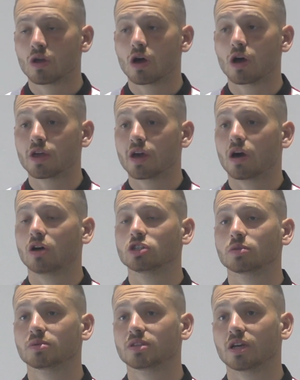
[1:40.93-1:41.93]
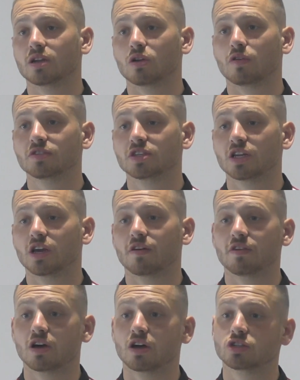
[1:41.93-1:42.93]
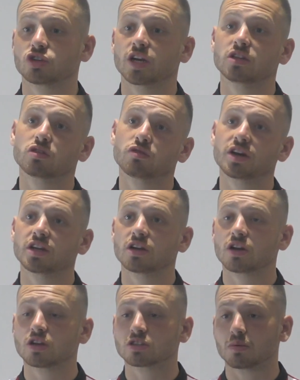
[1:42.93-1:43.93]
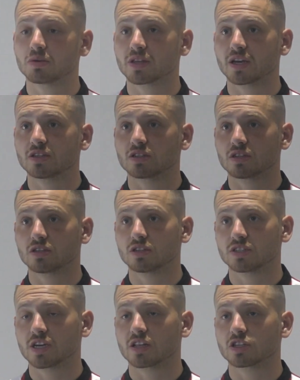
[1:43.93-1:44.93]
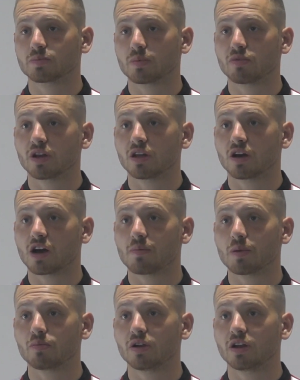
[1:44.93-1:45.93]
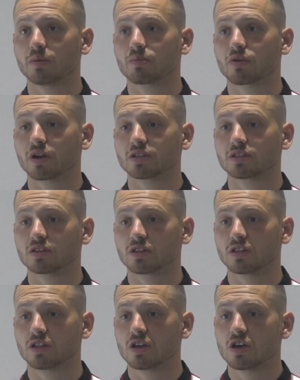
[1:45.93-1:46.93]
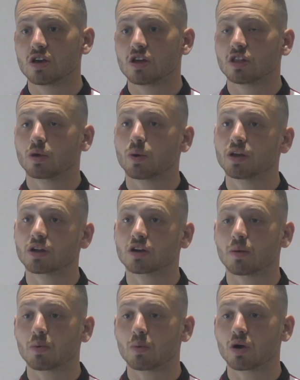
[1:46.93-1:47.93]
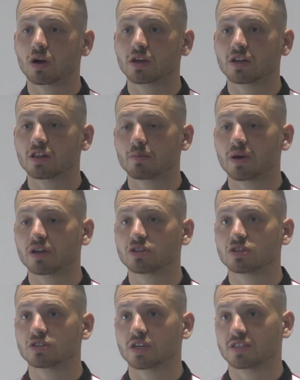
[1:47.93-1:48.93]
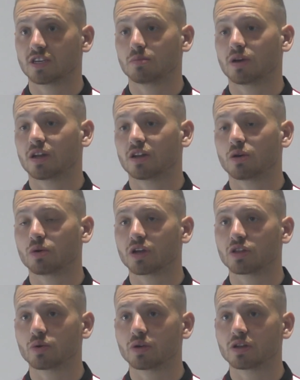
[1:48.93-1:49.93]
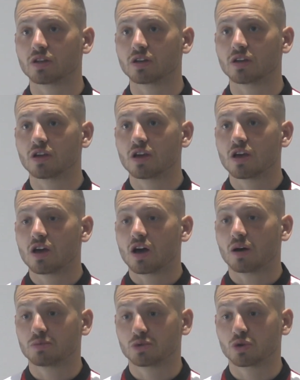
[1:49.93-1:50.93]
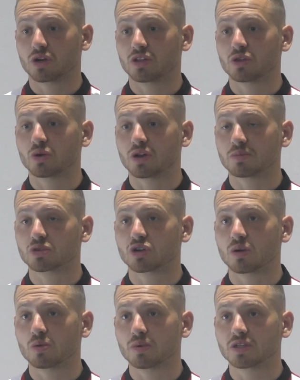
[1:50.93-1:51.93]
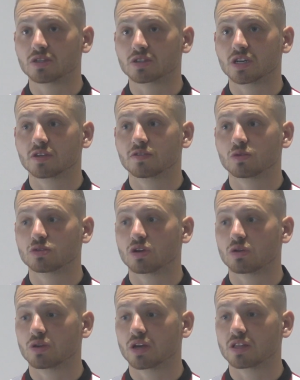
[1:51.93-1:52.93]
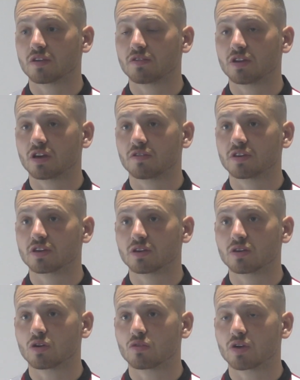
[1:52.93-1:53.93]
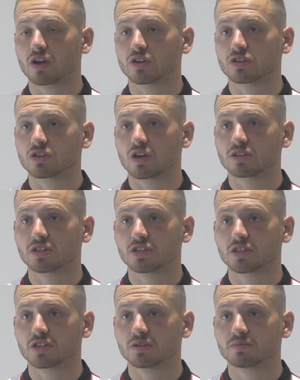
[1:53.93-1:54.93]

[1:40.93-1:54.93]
Yeah, 100%. Obviously, I've trained already the last couple of days, and the standard's been really high. I've been really impressed, and the way the club are working and the managers, they seem like they know what they're doing, and I'm sure they're doing, I'm sure it will be successful. So yeah, definitely, I think got a right good chance this year.